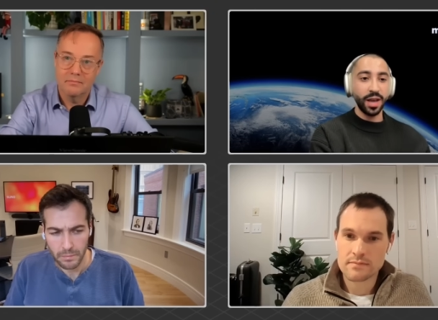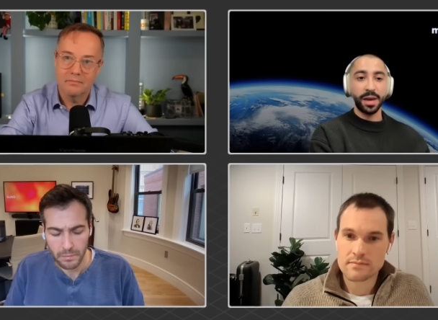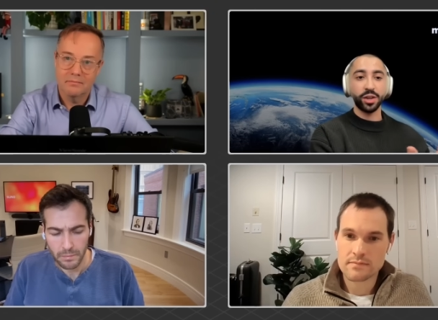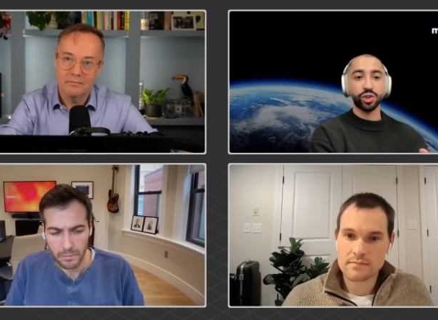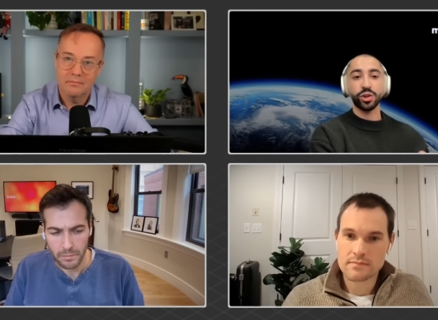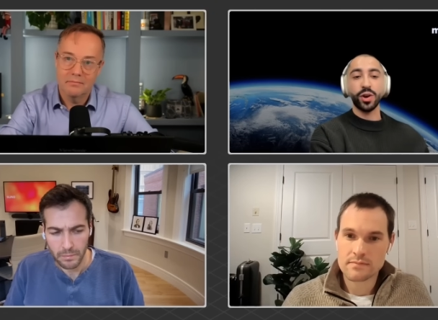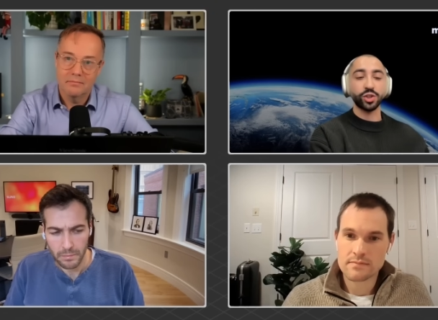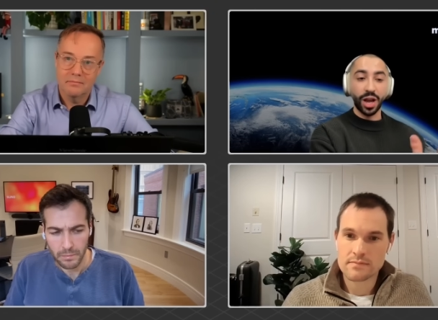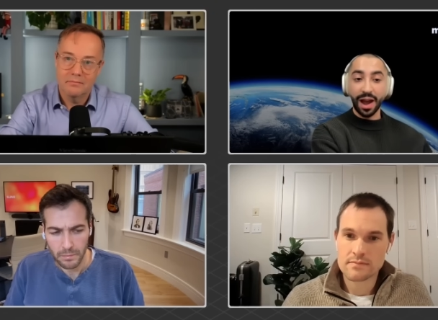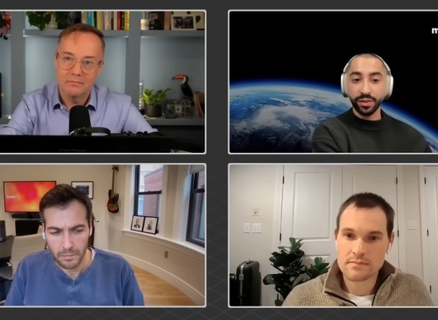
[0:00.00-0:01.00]
Speaker 1: making sure you
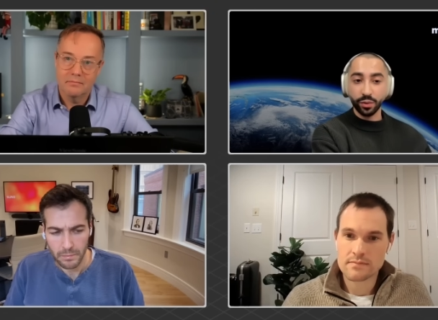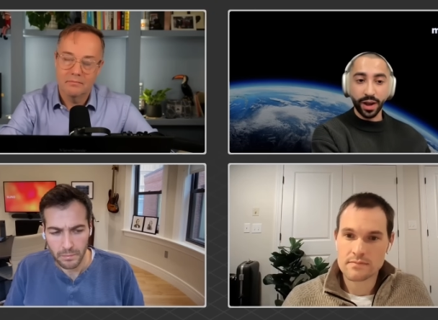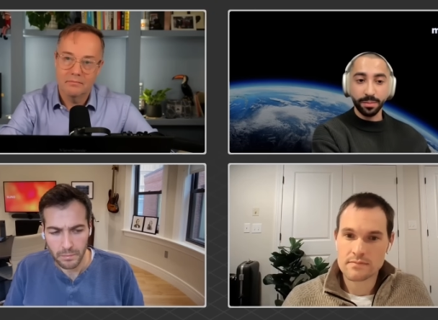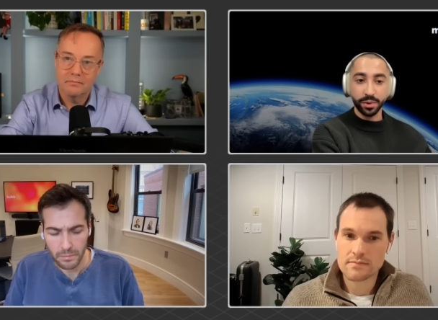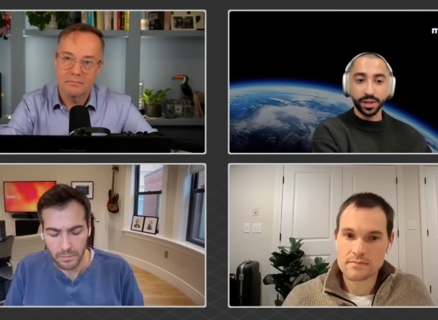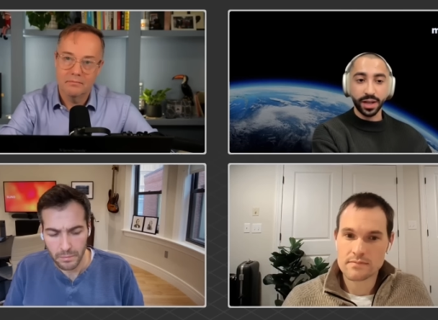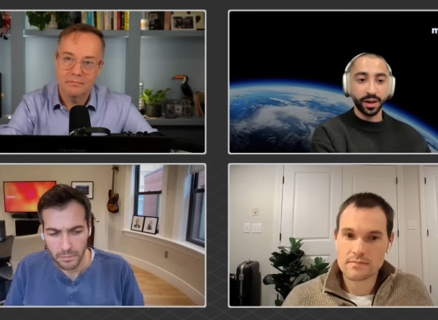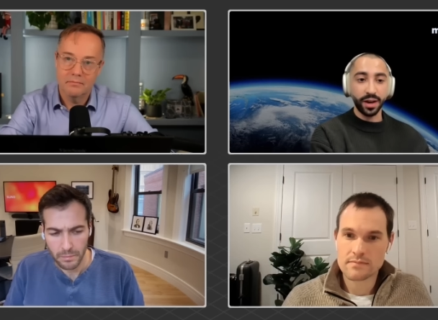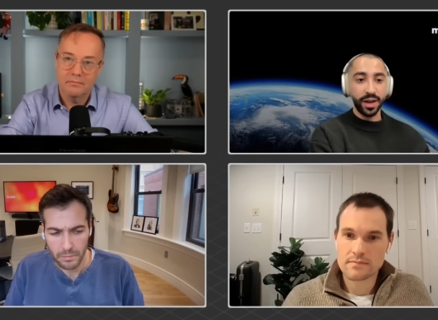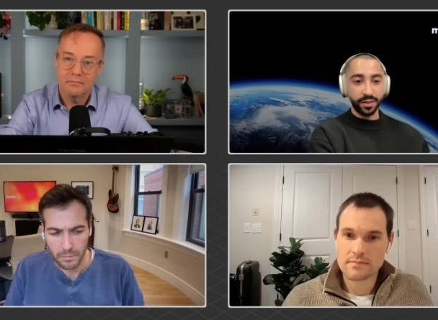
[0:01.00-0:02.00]
actually have the right input
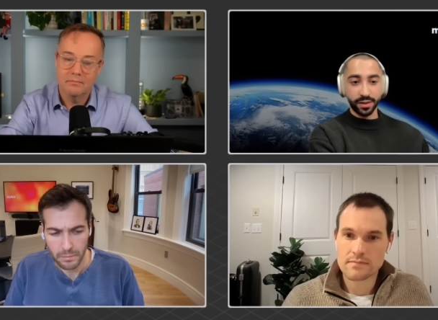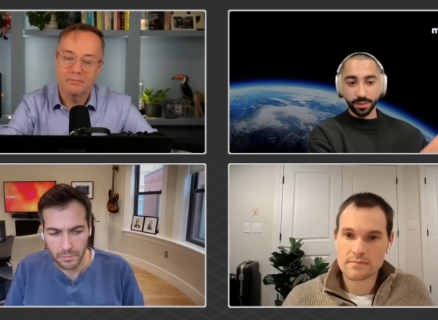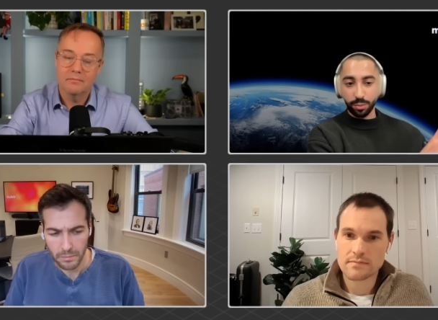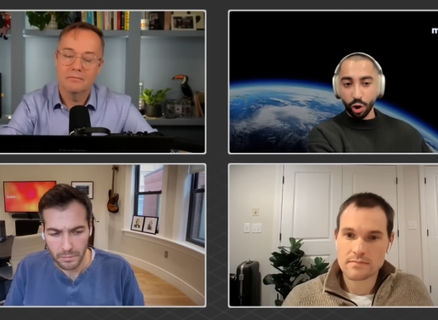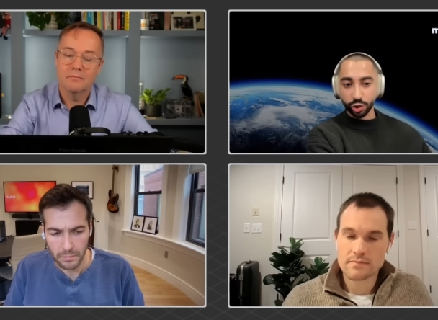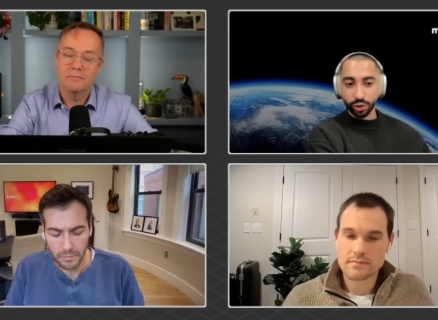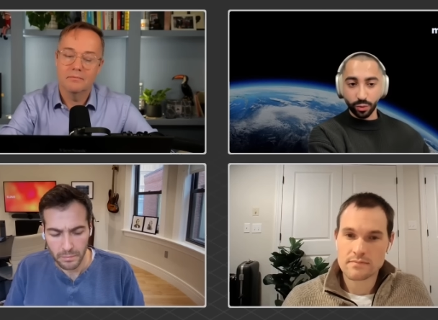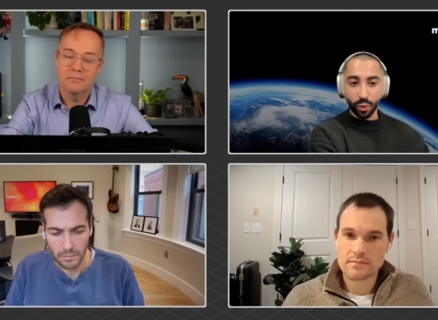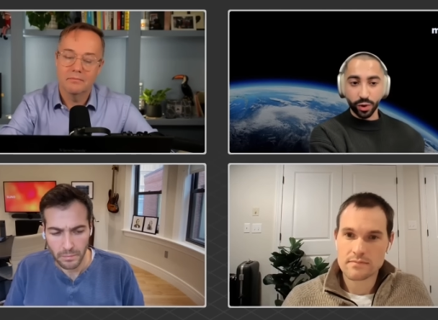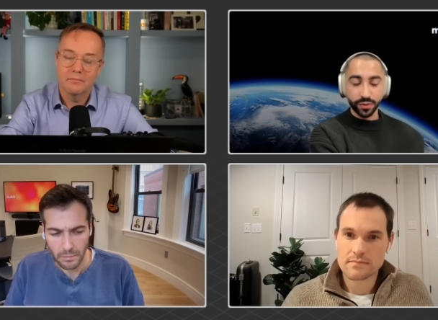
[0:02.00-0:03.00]
data. There's some partial
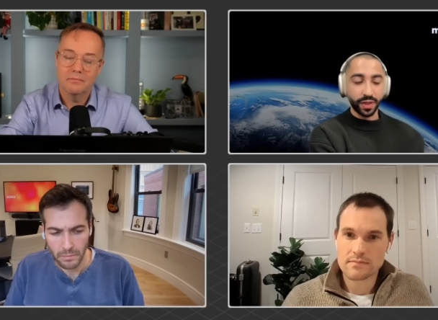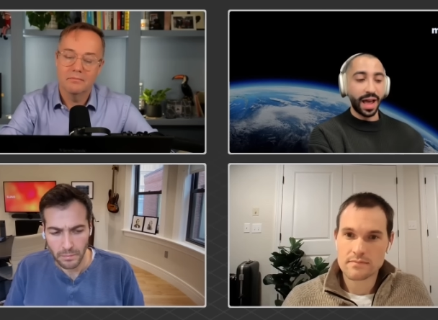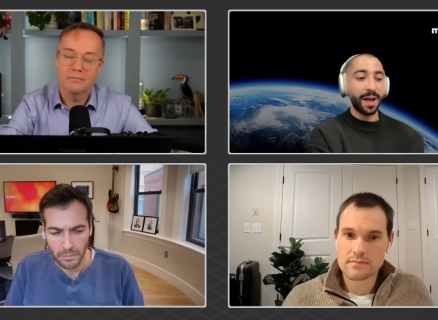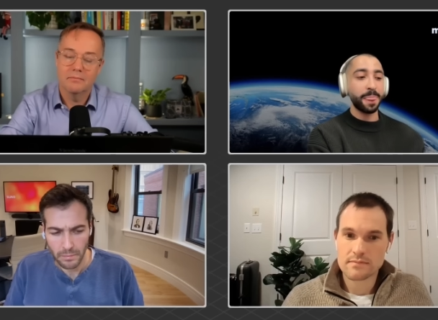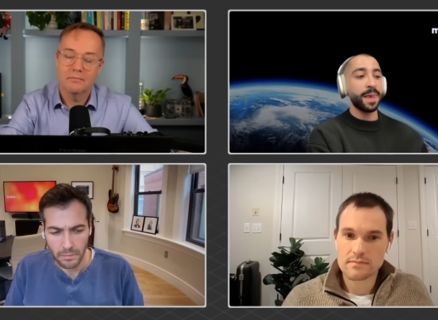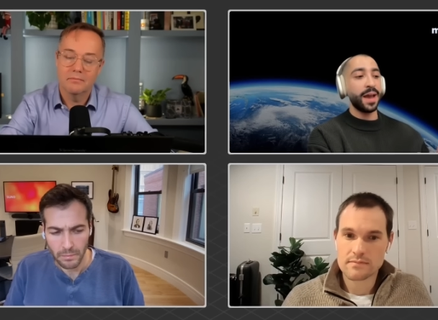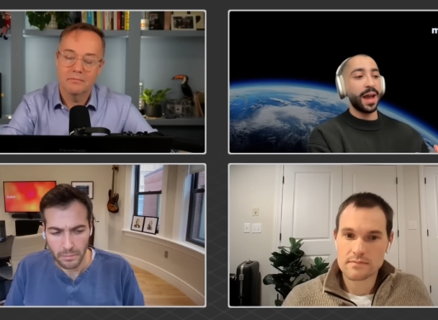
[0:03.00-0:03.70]
rewards for that.